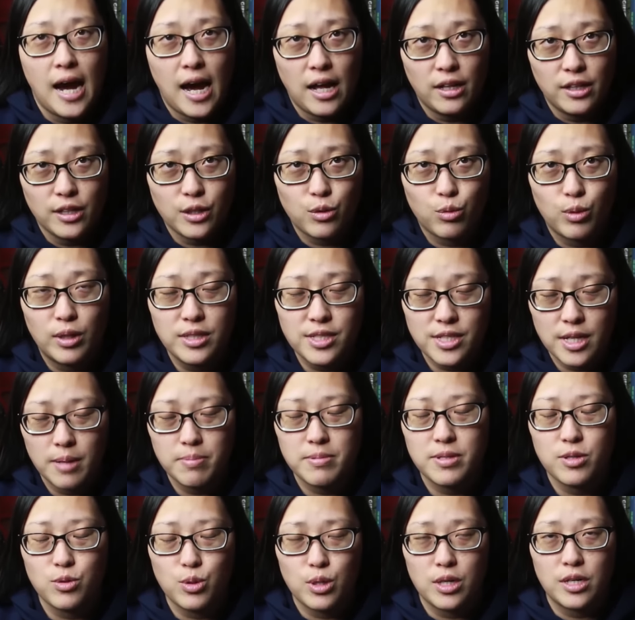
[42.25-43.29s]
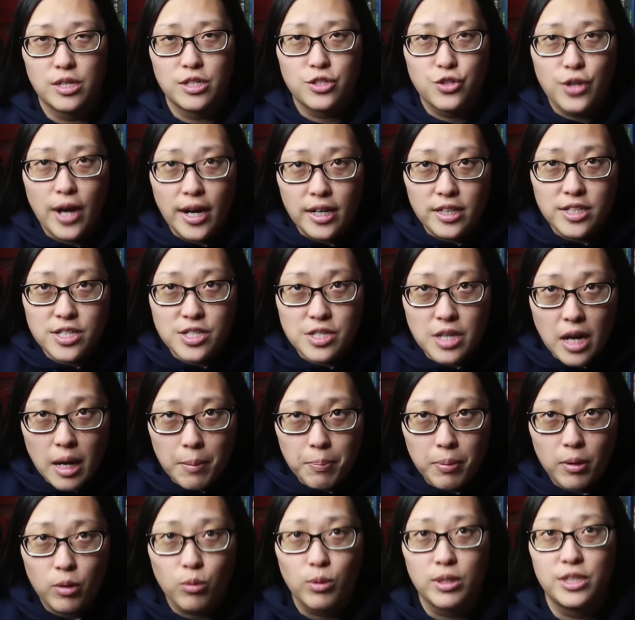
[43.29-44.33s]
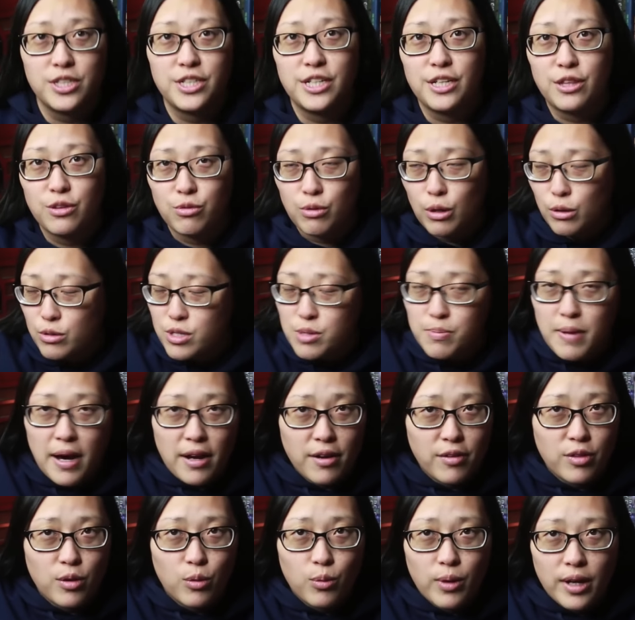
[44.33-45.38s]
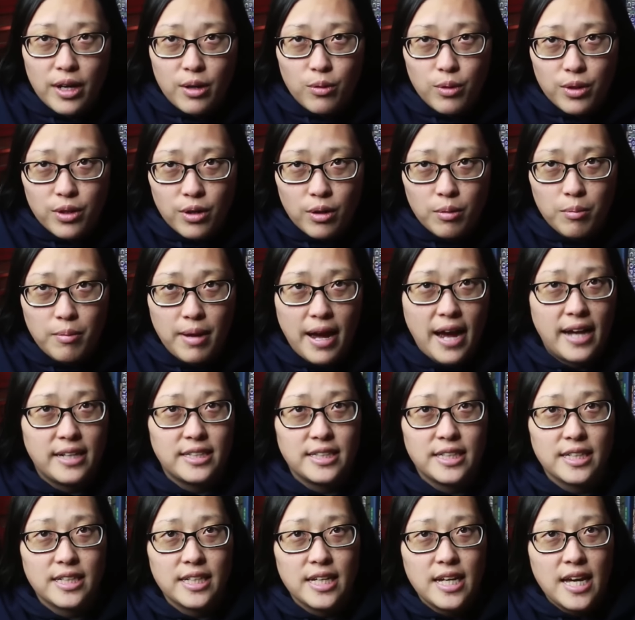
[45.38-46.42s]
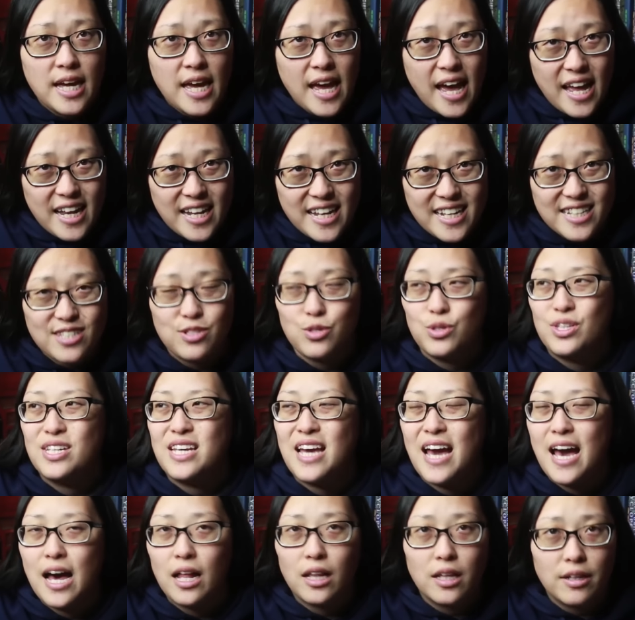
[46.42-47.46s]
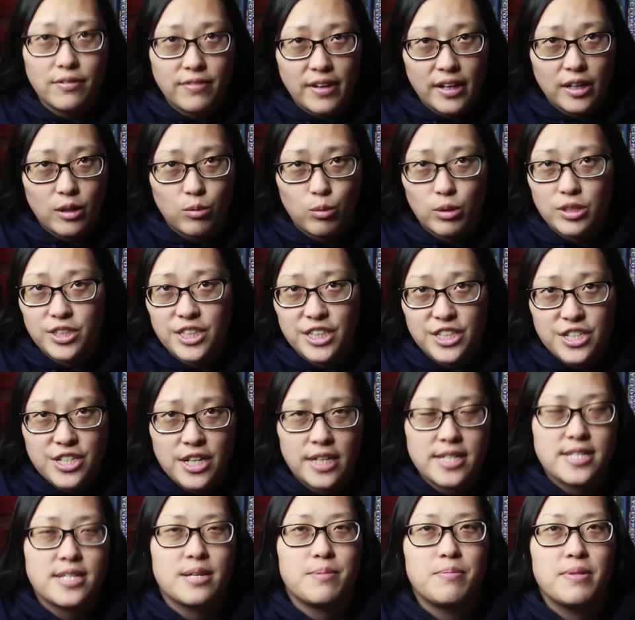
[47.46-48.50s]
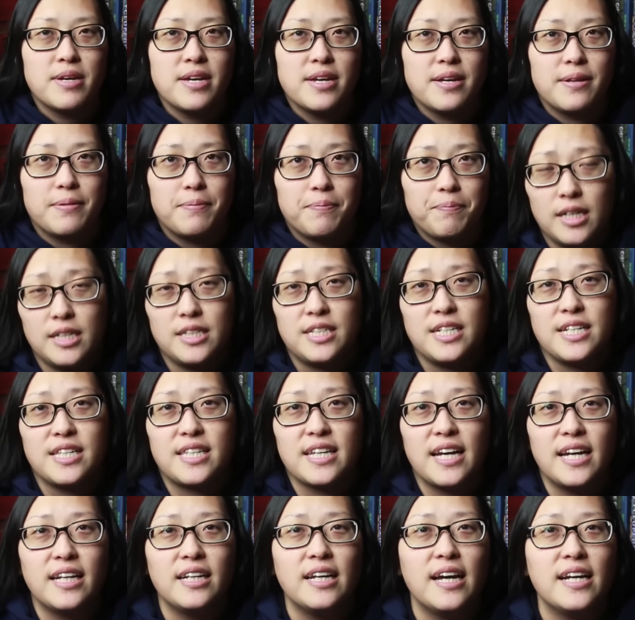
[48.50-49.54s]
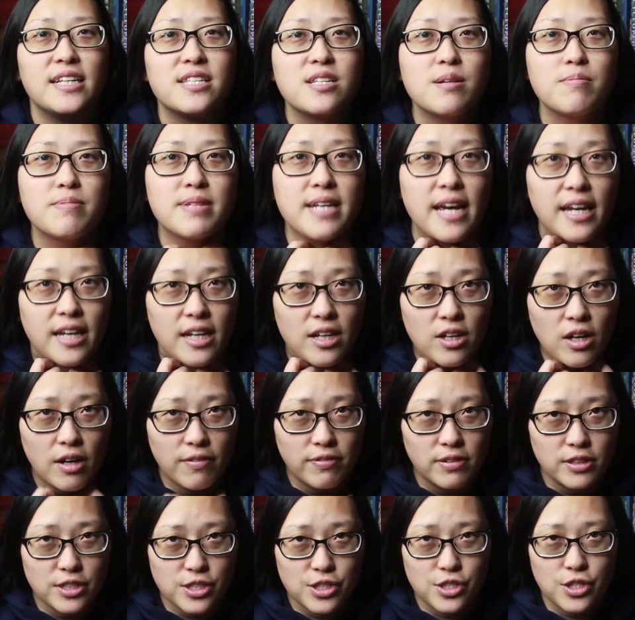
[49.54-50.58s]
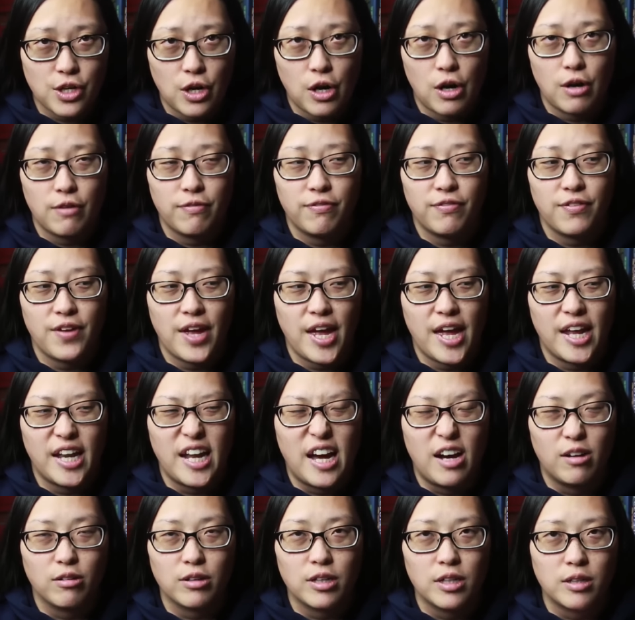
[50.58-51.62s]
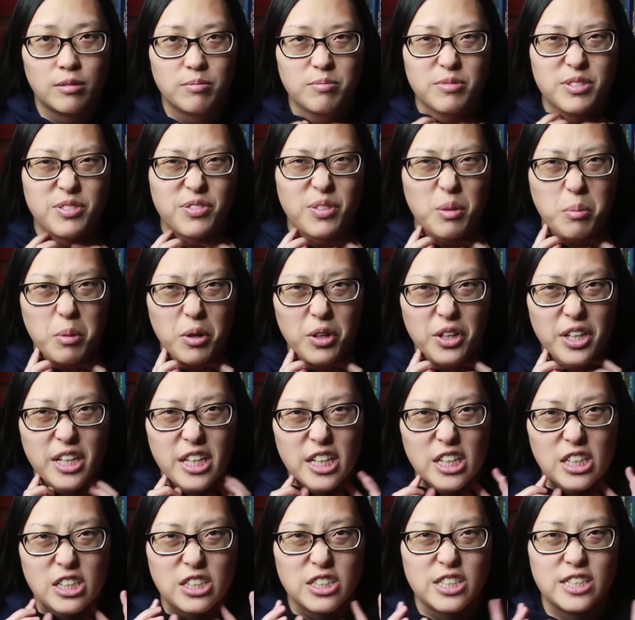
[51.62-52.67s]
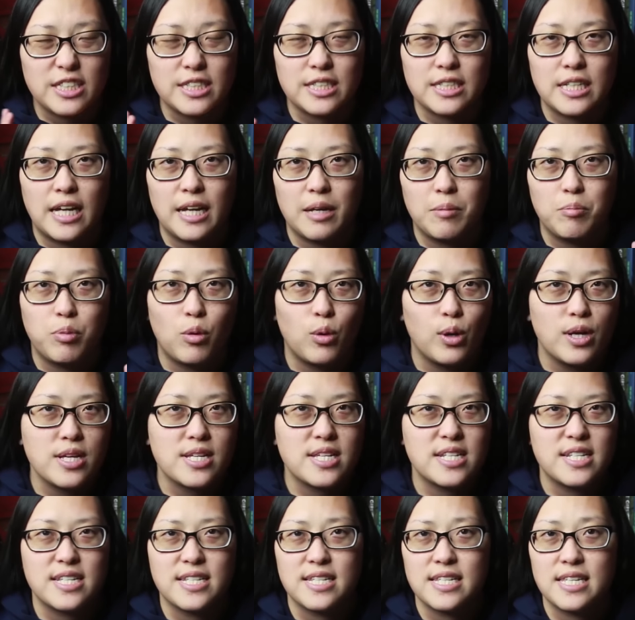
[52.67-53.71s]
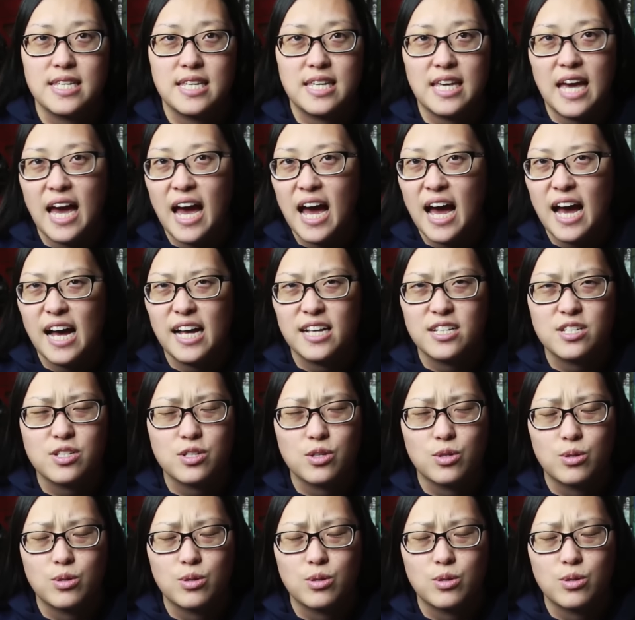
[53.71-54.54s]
Alec runs up to her to try to stop her when she throws him out of the way with her magic and into the elevator where she shuts him in. She then ends up taking off her scarf and out comes from her gills this like poisonous gas